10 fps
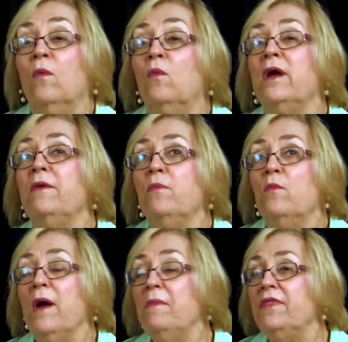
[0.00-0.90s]
We,
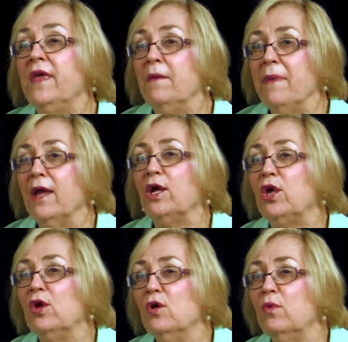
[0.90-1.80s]
when we think about a
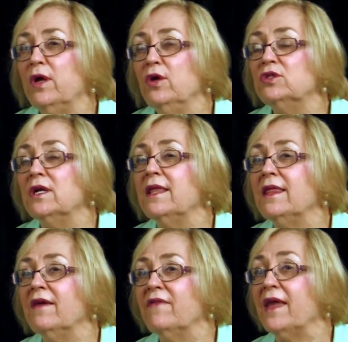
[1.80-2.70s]
cure, we usually
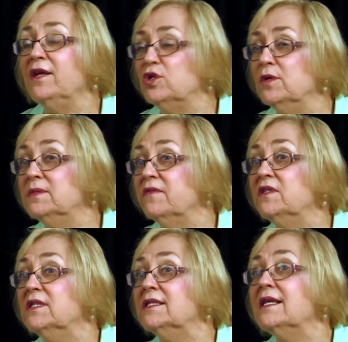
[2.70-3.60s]
think of that in terms of a
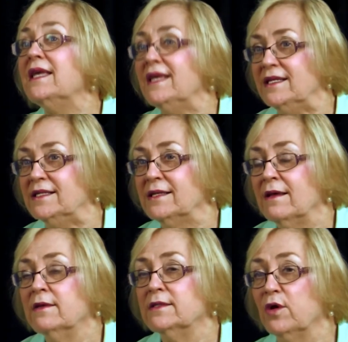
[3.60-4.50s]
disease.
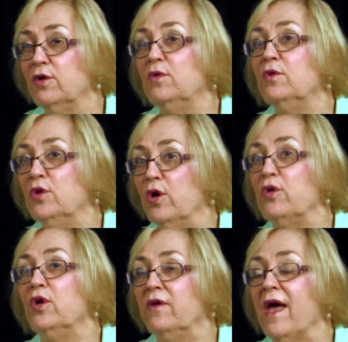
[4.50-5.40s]
So, you know,
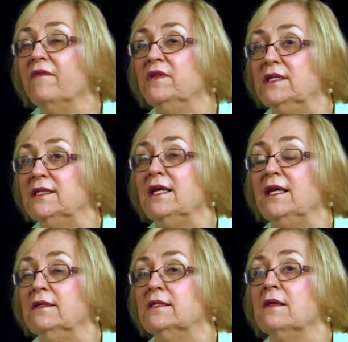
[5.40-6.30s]
you have a
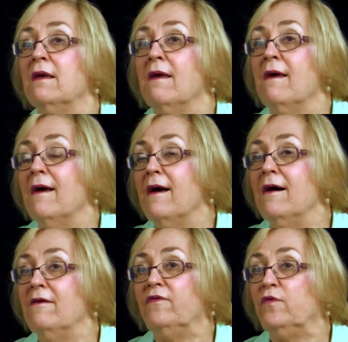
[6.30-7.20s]
disease,
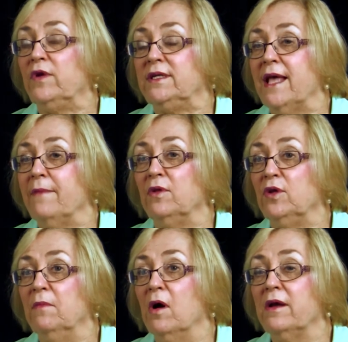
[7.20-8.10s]
uh, for example,
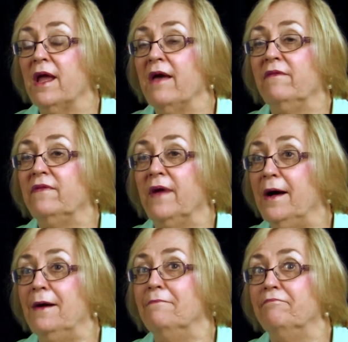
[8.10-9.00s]
you might have,
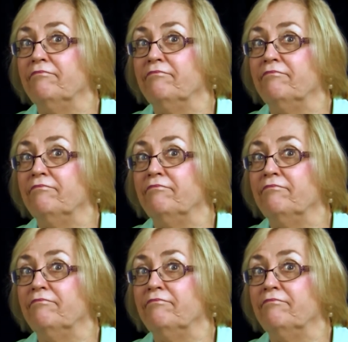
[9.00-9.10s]
um,